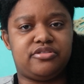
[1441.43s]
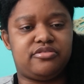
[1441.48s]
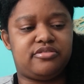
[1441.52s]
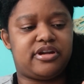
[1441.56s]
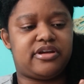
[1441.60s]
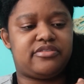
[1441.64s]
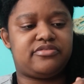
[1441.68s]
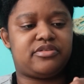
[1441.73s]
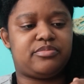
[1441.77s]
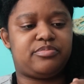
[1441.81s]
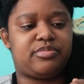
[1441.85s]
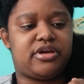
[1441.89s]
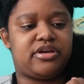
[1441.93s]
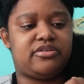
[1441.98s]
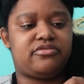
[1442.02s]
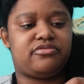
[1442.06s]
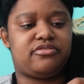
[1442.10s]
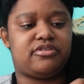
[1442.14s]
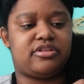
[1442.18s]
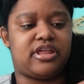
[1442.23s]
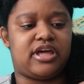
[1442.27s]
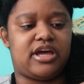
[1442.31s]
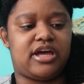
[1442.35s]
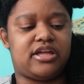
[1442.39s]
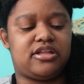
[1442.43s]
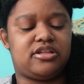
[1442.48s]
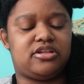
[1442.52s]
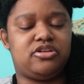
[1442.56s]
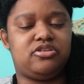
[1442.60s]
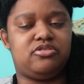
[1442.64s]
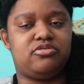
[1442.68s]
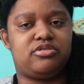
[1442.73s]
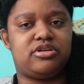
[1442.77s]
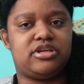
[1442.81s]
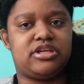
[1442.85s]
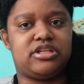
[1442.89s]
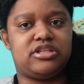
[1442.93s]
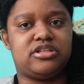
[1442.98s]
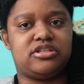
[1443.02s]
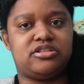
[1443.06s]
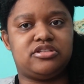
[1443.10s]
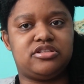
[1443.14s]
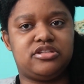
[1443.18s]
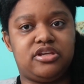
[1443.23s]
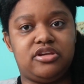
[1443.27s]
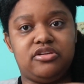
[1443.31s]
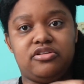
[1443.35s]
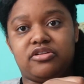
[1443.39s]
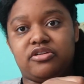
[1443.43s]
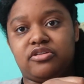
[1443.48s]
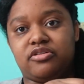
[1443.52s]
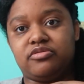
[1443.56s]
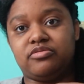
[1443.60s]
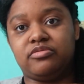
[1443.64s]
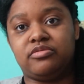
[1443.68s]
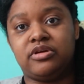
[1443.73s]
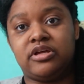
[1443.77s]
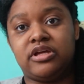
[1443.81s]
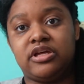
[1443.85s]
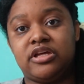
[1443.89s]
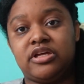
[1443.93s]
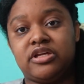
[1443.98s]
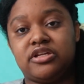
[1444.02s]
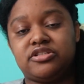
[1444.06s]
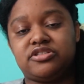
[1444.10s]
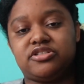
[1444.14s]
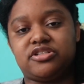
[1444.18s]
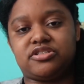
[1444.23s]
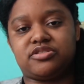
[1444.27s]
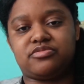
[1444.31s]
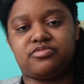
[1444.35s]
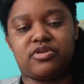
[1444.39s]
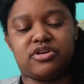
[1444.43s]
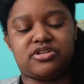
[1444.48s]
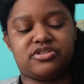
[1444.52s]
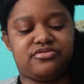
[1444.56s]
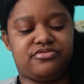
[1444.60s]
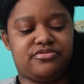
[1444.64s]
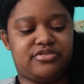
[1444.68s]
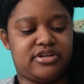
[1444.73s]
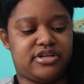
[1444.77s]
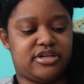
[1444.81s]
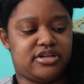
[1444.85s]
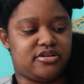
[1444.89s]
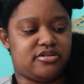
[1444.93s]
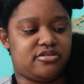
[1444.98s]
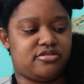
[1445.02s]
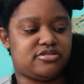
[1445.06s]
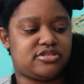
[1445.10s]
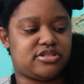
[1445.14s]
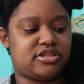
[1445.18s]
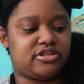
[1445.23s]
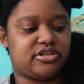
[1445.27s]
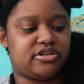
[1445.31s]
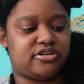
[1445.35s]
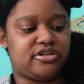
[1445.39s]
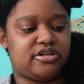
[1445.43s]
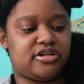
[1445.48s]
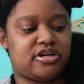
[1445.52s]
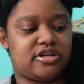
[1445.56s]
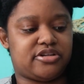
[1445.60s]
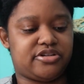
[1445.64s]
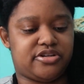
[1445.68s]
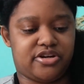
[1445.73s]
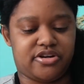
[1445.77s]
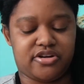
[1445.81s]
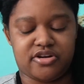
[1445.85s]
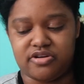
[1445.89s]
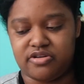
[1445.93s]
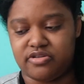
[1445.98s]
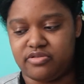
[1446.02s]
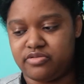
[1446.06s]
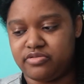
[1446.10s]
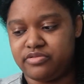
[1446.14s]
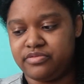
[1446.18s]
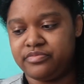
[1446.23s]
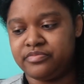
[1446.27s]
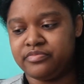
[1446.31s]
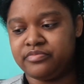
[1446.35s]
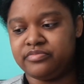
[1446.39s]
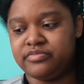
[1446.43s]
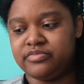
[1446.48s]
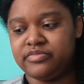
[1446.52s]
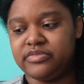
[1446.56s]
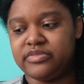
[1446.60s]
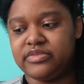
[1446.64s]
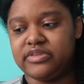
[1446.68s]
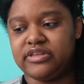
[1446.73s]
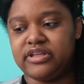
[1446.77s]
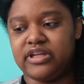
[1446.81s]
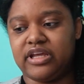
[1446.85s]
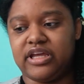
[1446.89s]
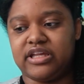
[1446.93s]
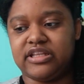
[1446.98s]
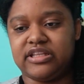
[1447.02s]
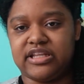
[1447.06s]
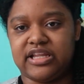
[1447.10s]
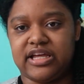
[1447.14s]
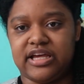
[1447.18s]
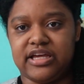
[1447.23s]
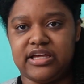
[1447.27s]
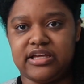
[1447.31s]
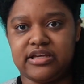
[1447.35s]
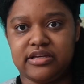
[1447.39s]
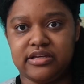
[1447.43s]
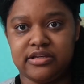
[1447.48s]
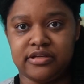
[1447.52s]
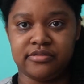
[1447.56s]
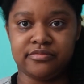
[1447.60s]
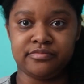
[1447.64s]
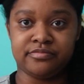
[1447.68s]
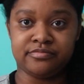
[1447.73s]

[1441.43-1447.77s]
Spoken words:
don't have to pay for that. You can, just watch videos and learn it on your own. And like,